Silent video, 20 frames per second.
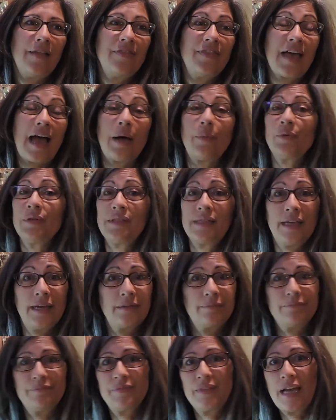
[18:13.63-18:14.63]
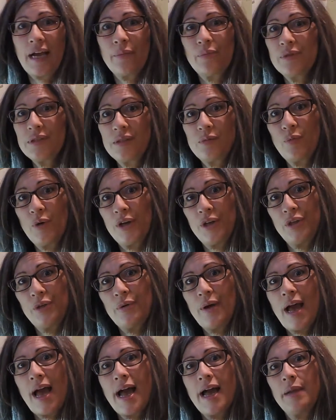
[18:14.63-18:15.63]
that was it. That was what
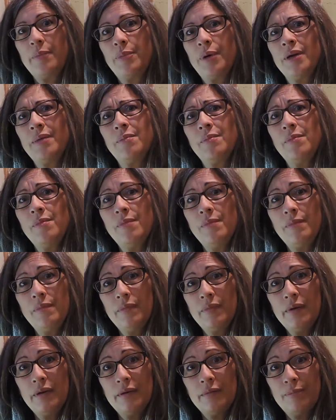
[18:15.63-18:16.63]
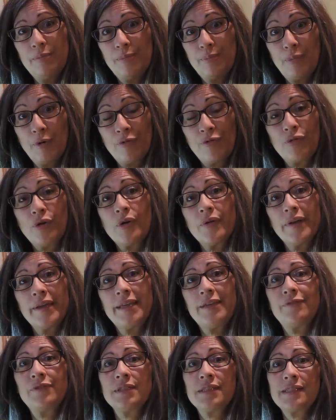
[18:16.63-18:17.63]
you had. But before I
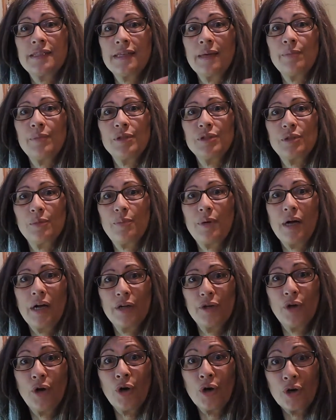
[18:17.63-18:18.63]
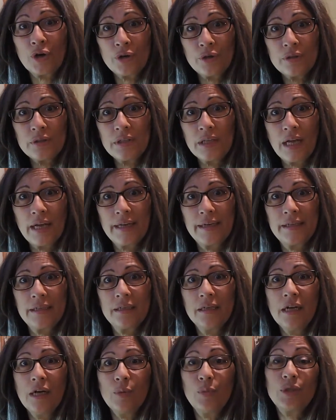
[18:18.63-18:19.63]
even stumbled upon her
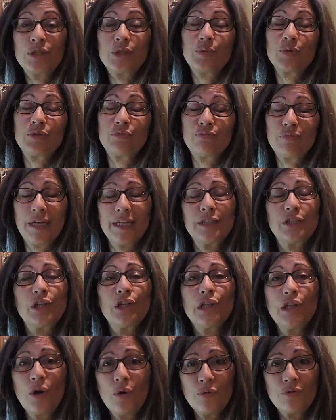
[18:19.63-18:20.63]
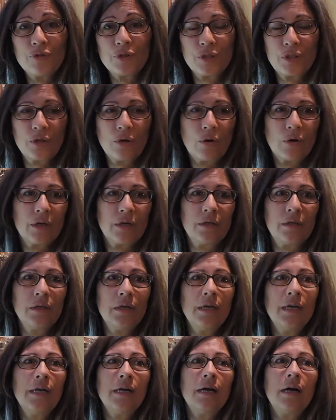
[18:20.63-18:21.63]
line, which was red clover yarn,
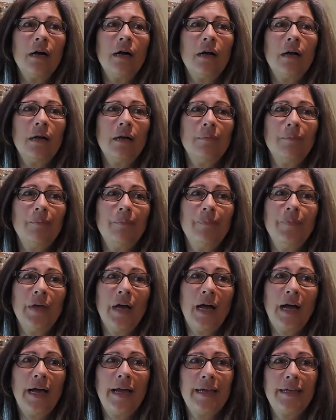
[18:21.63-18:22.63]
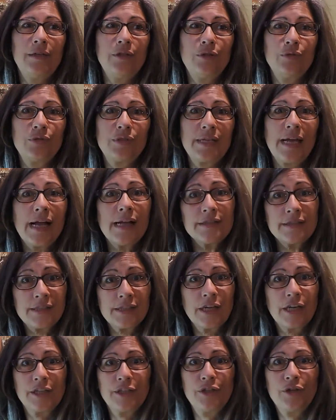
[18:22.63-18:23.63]
I used
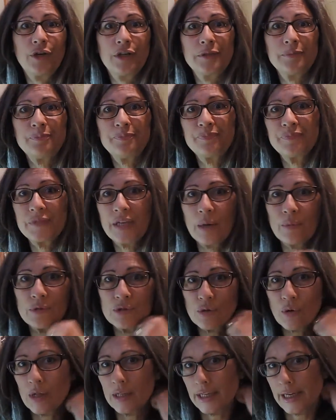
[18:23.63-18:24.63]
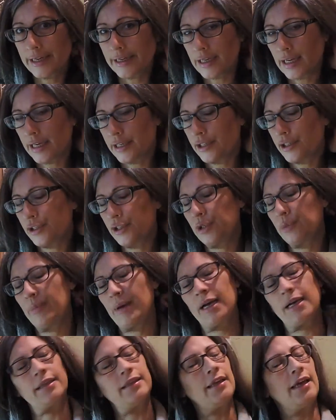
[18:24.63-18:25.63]
halcyon yarn. That was all I kind of knew
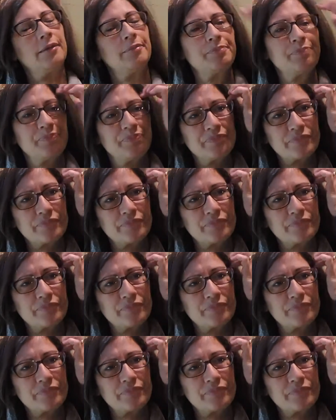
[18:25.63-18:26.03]
back then.